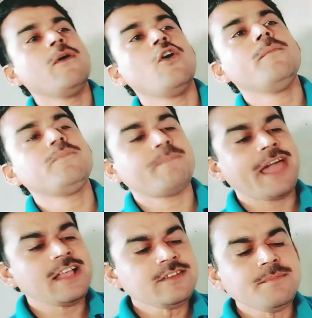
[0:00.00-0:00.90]
On
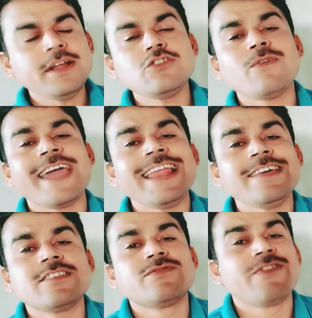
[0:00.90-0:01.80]
page number 12
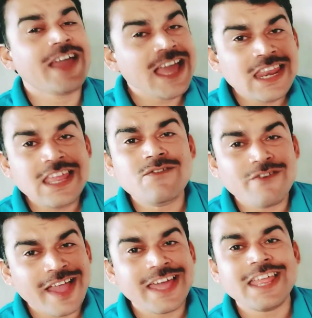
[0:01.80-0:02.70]
is
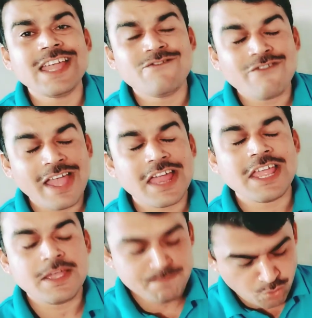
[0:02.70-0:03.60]

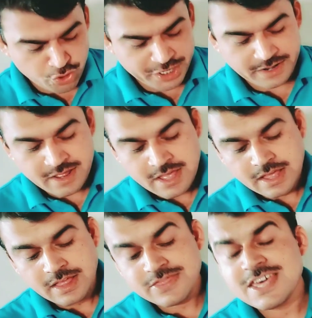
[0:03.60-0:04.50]
very important.
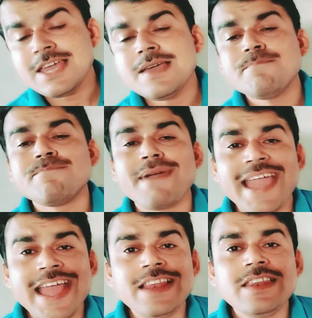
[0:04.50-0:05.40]
The
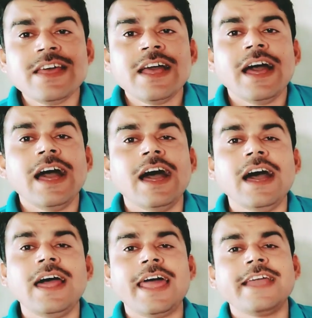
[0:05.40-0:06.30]
main
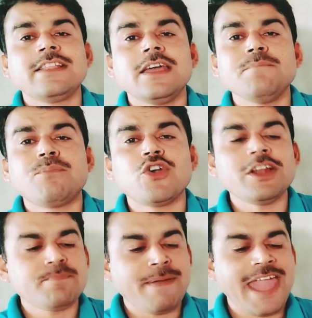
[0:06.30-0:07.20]
like the
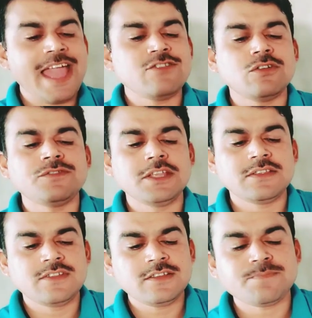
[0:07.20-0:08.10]
important page of
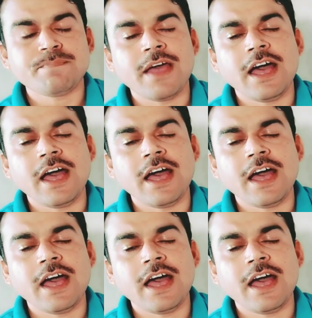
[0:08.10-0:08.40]
this